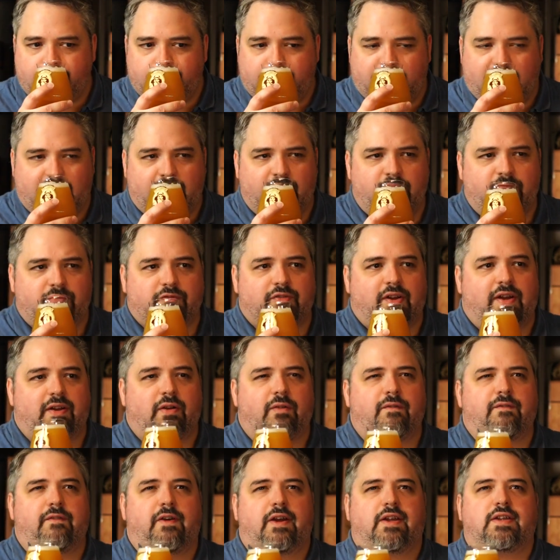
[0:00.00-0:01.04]
But I
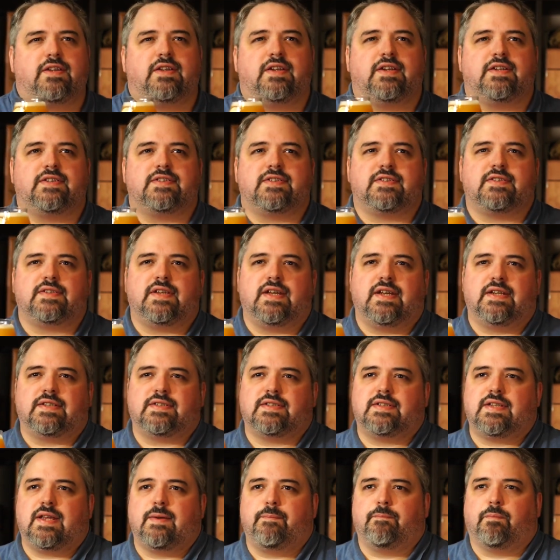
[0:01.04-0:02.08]
don't find that
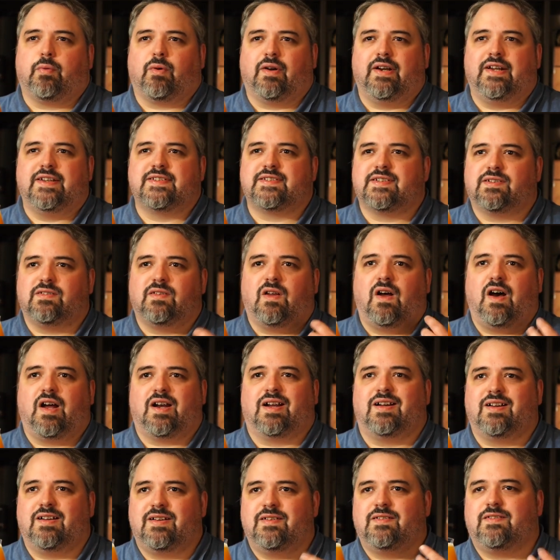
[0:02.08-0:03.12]
it brings a lot
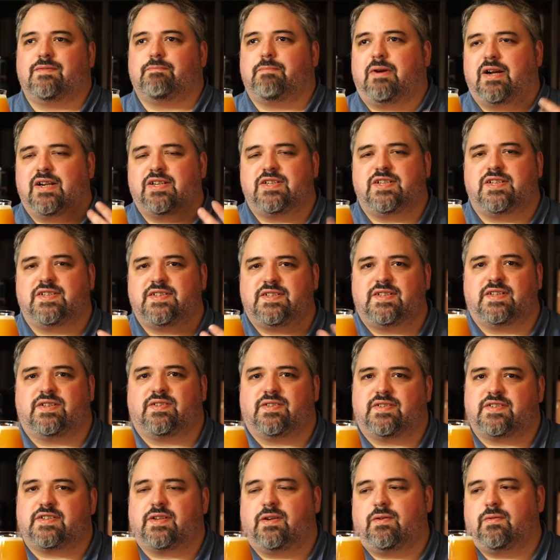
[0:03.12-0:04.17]
of punchy
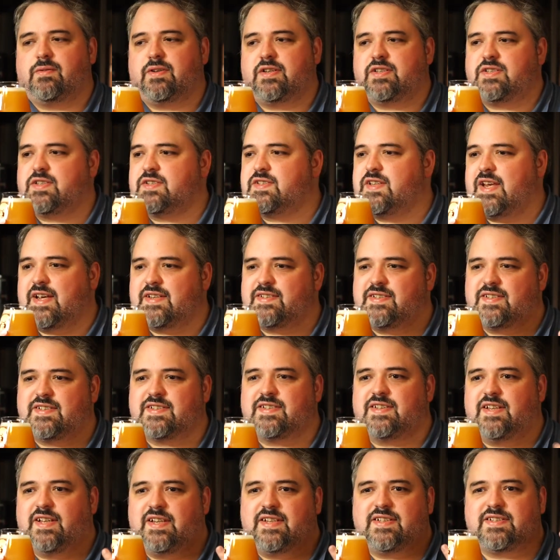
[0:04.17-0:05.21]
citrus out. It just has this
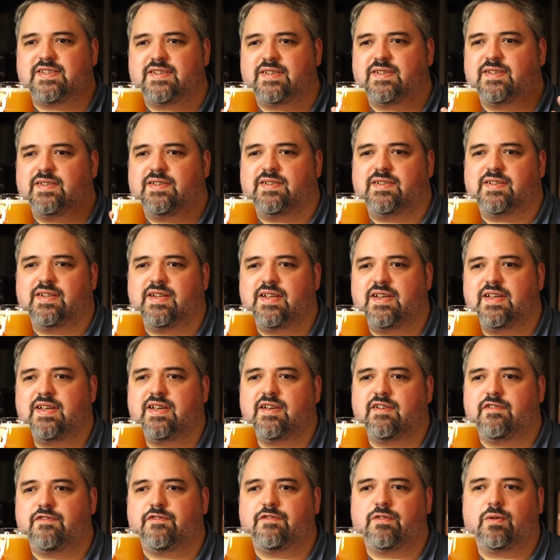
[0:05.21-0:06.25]
nice little
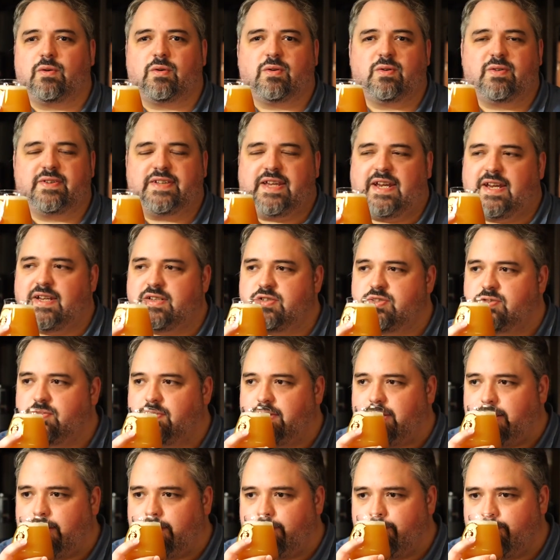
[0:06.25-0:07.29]
floral
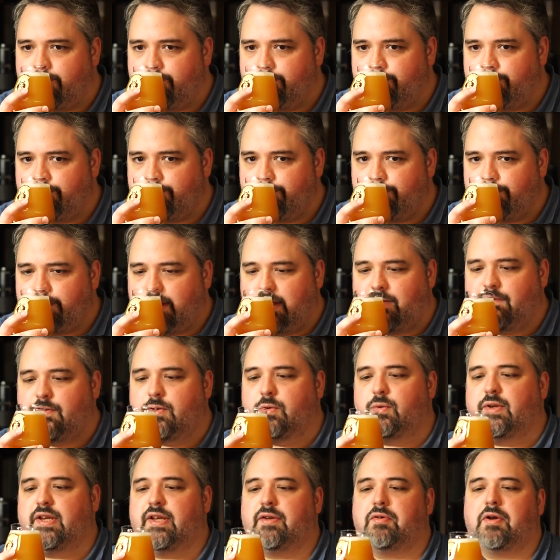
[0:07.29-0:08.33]
tangerine if
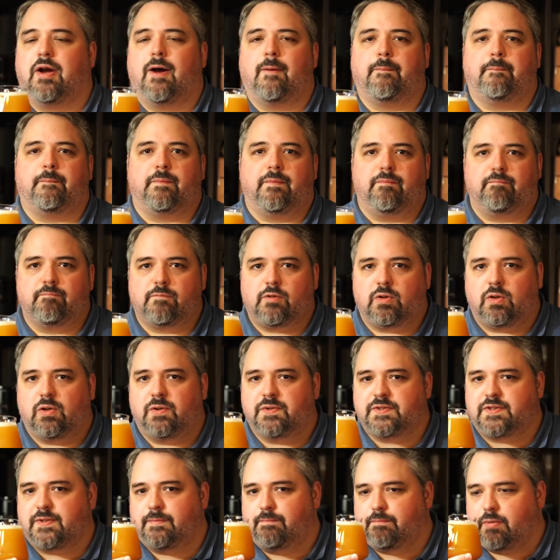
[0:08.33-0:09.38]
you get up
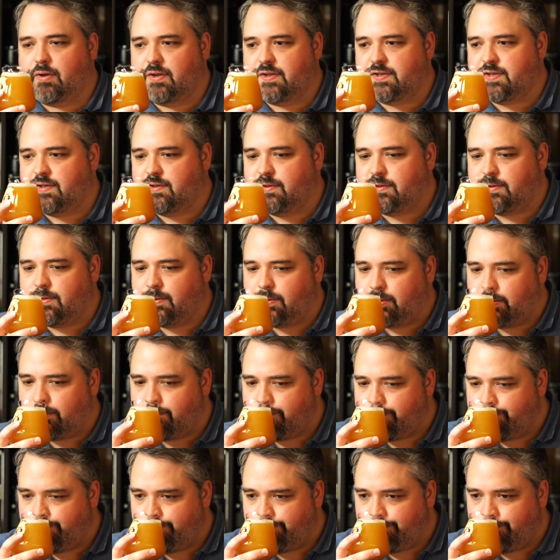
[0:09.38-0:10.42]
close and personal to it.
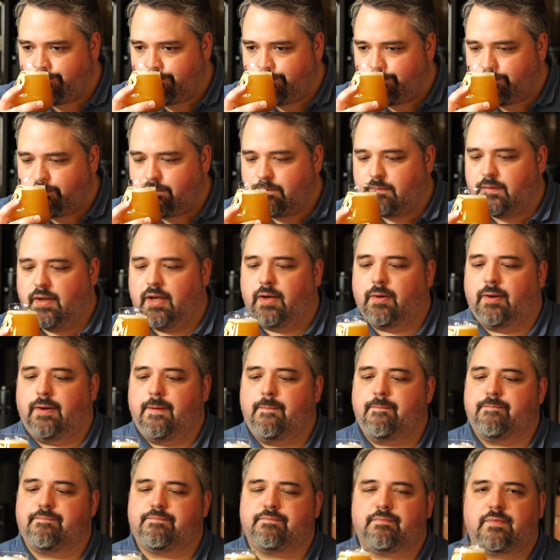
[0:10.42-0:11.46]
Anyway,
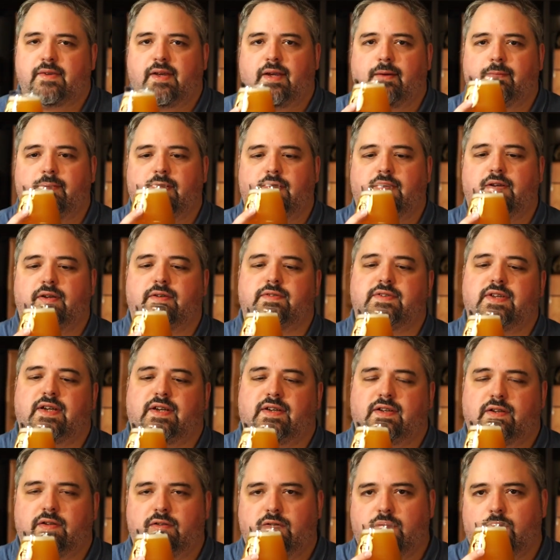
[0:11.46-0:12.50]
I'm gonna take
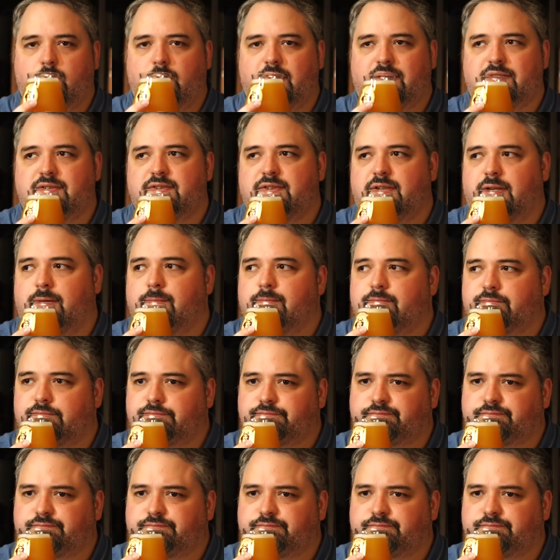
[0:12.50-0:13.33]
a quick sip.